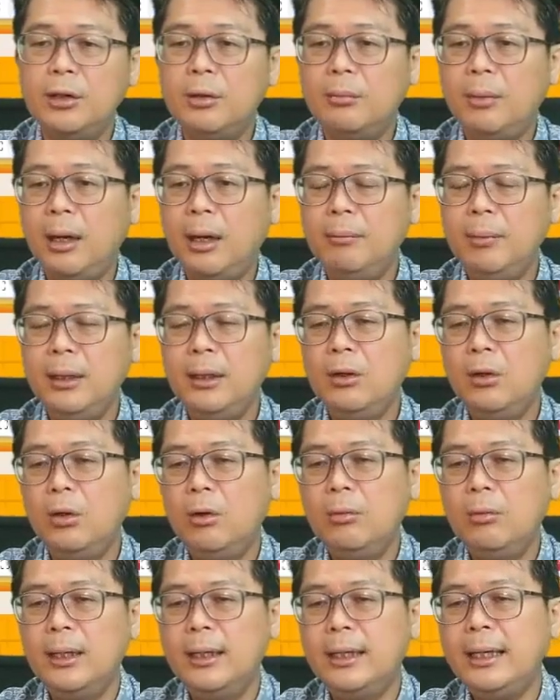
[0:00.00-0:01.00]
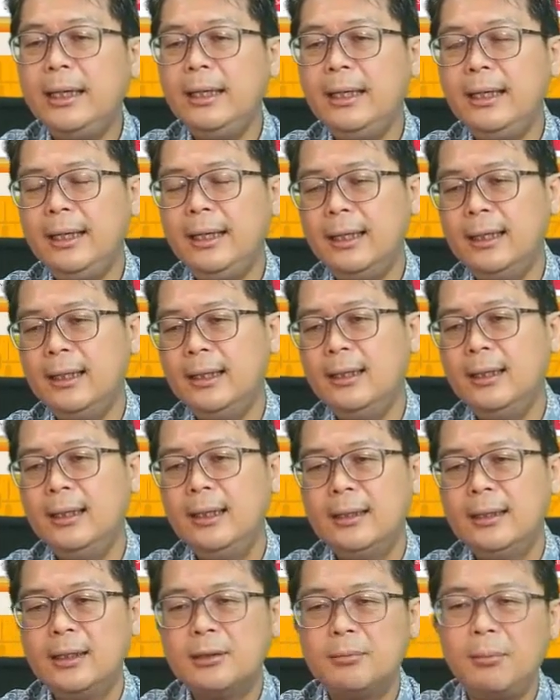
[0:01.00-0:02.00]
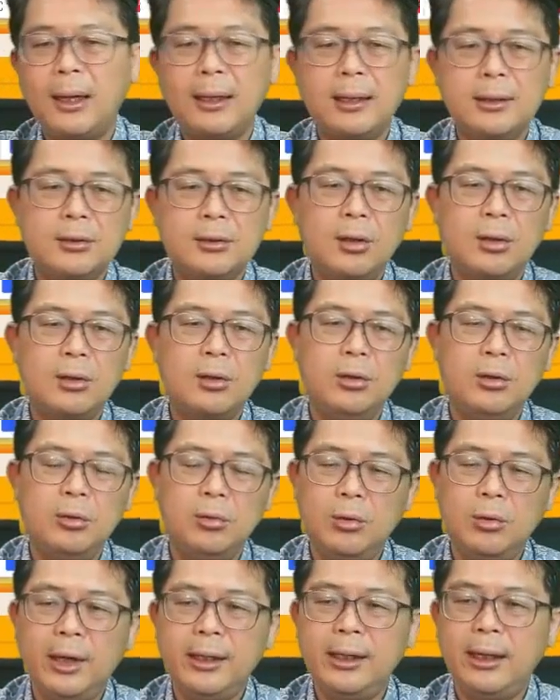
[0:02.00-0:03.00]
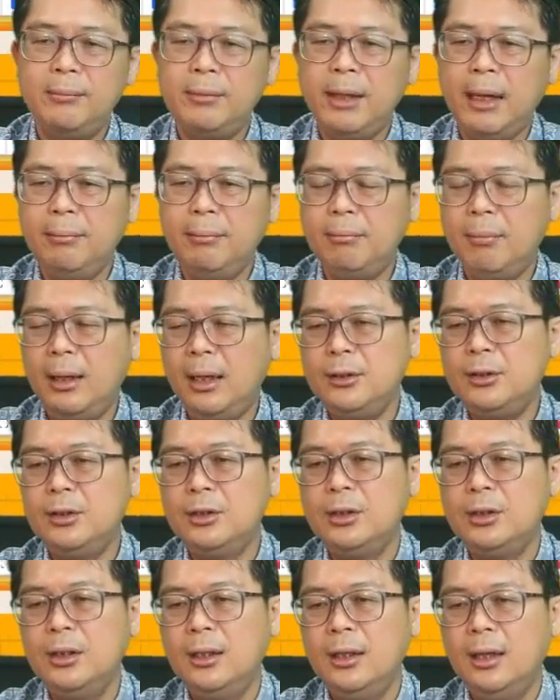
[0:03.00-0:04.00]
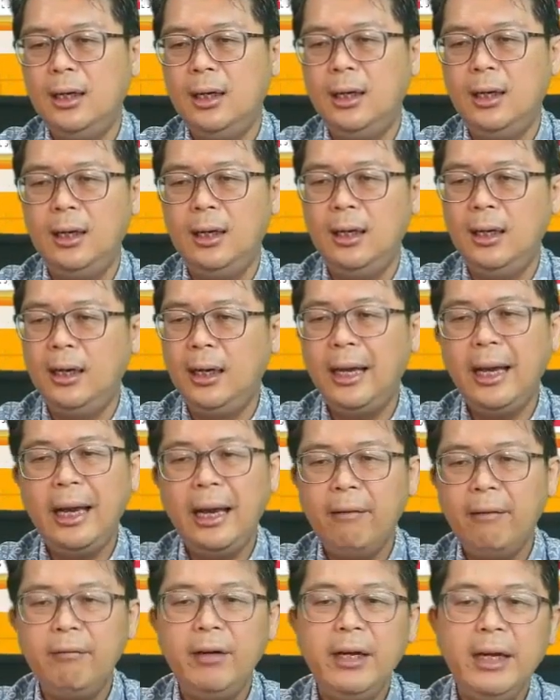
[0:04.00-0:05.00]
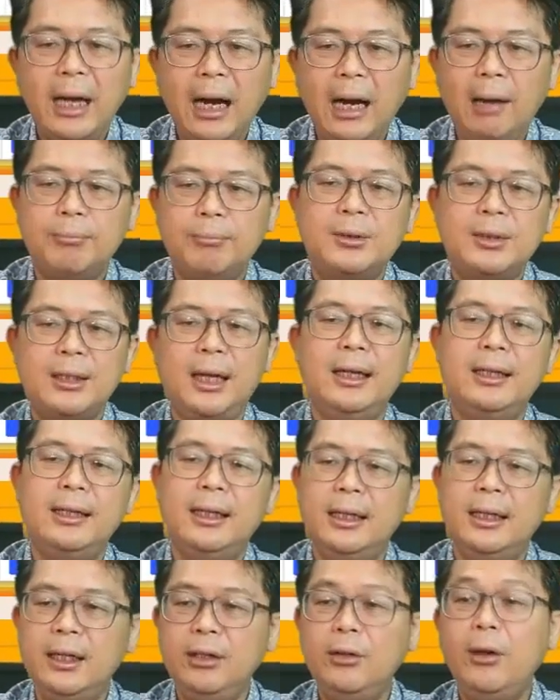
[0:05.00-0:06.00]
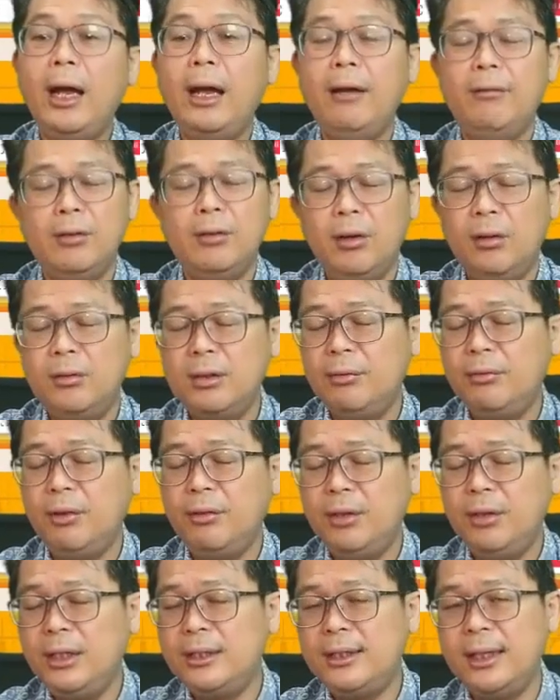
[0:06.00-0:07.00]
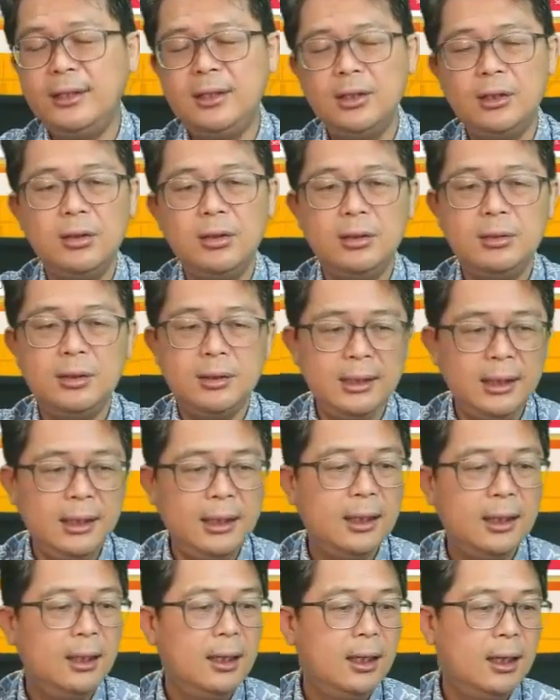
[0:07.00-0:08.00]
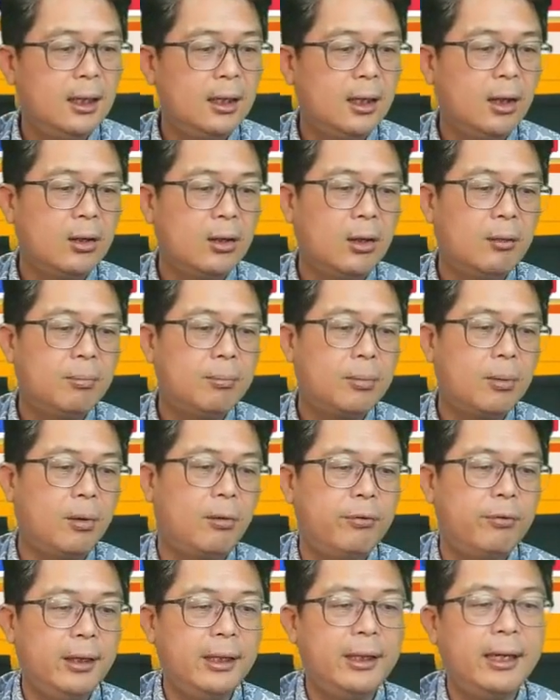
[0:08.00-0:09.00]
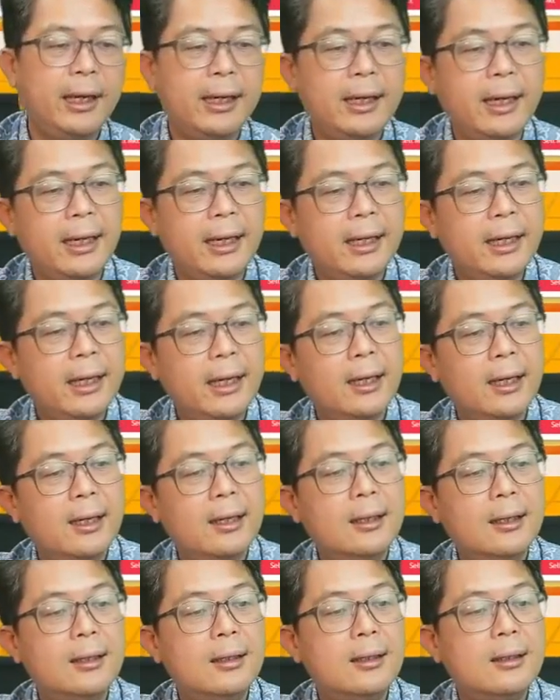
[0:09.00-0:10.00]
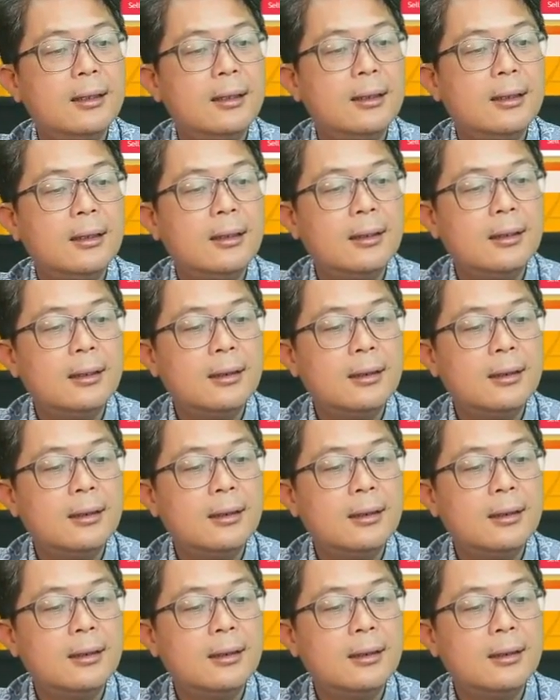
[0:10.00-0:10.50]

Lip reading: Okay, try to buy a bit lower in here. This market's not going to run up that much. Every upside that you have around the 50 cents, you're going to see a lot of profit taking here.